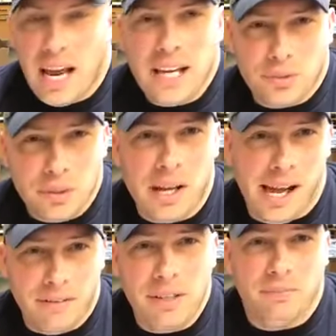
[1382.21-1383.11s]
nice when you
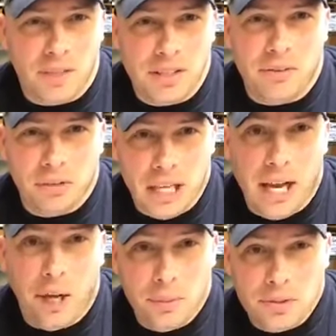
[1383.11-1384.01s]
have it. It definitely
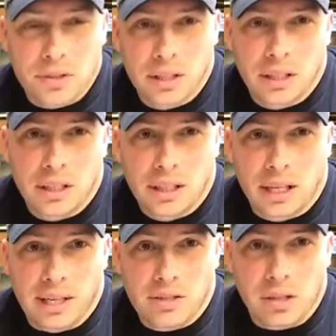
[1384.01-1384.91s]
helps.
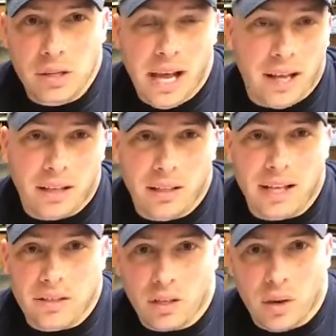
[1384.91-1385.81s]
So yeah,
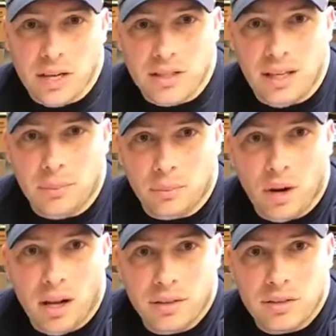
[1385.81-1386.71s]
that's a great tip,
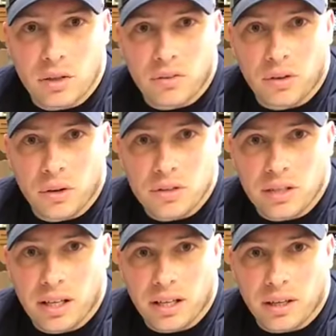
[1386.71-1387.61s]
Ron. So folks,
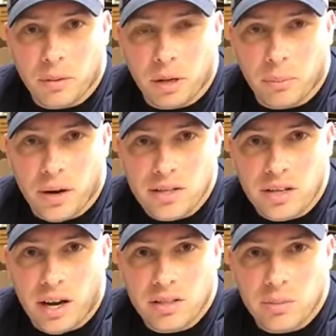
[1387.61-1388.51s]
compressed
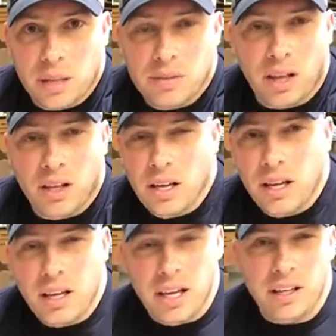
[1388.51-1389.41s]
air. Sometimes
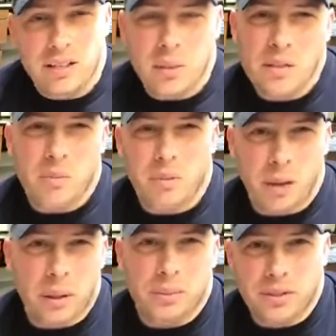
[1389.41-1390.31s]

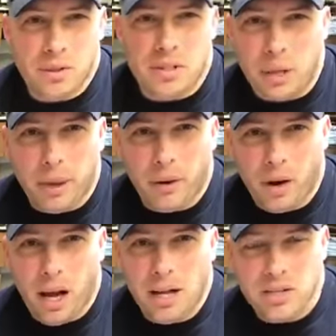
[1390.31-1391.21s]
I'm able to do this out in my
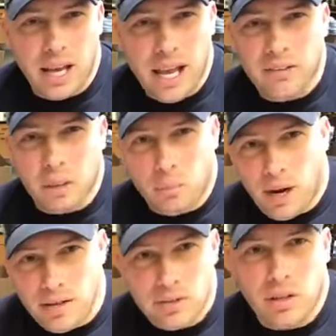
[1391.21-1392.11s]
garage, and I have a
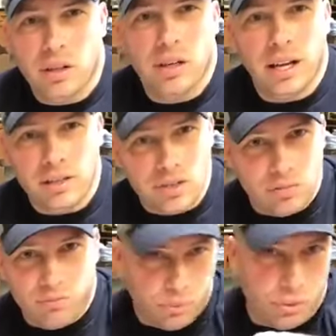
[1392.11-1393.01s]
compressor, and I can just,